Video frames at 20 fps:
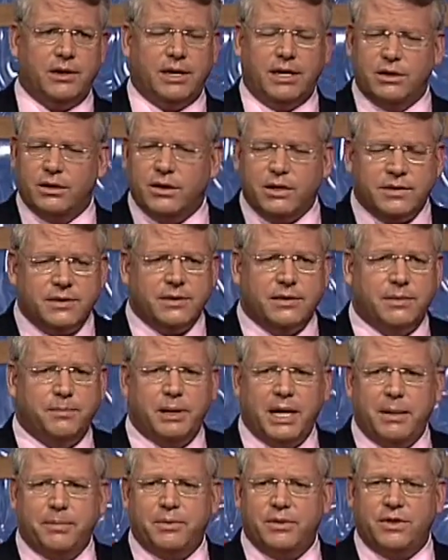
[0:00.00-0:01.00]
and I looked at the
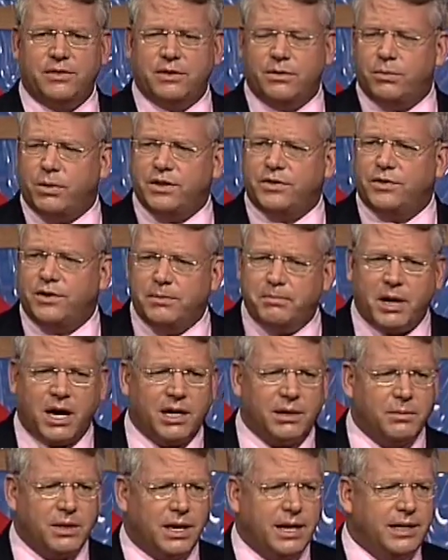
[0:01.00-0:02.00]
paper and I said, what's the
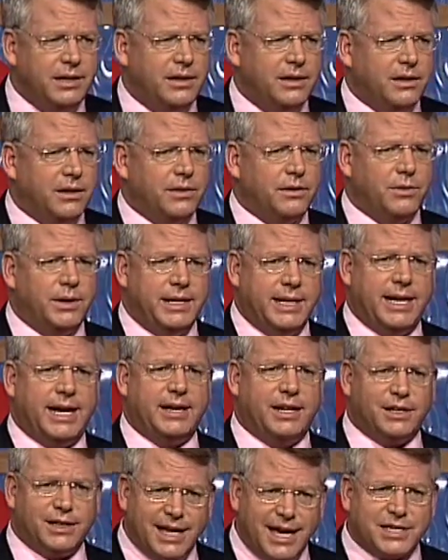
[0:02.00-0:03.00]
bottom line here? Do I get
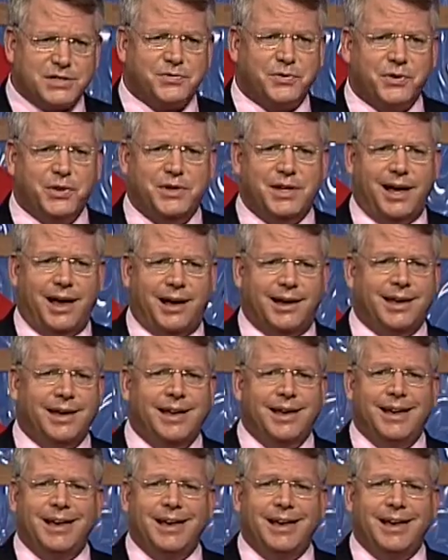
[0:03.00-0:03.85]
out of class for a day?